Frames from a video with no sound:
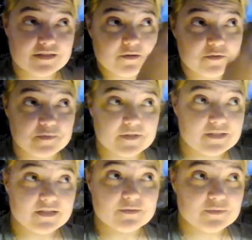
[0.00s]
and that was
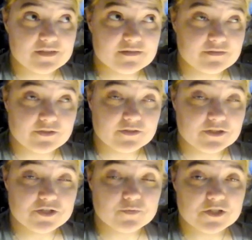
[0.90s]
because I was literally
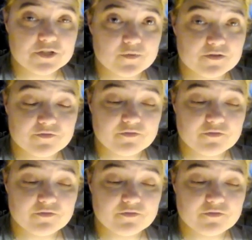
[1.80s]
just watching one of